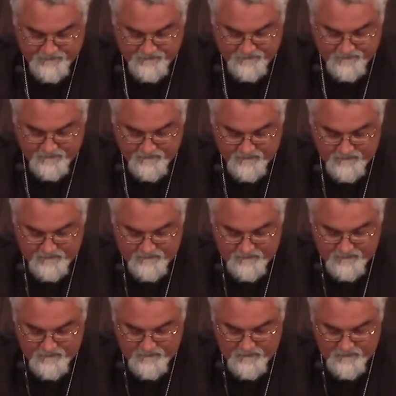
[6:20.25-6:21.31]

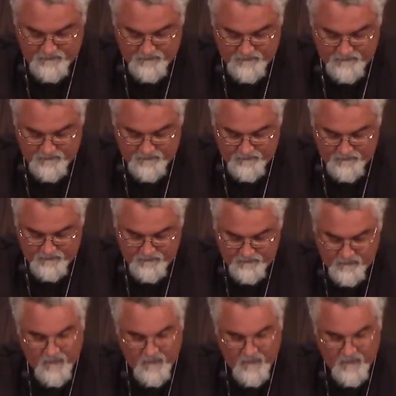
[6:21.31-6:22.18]
[no speech]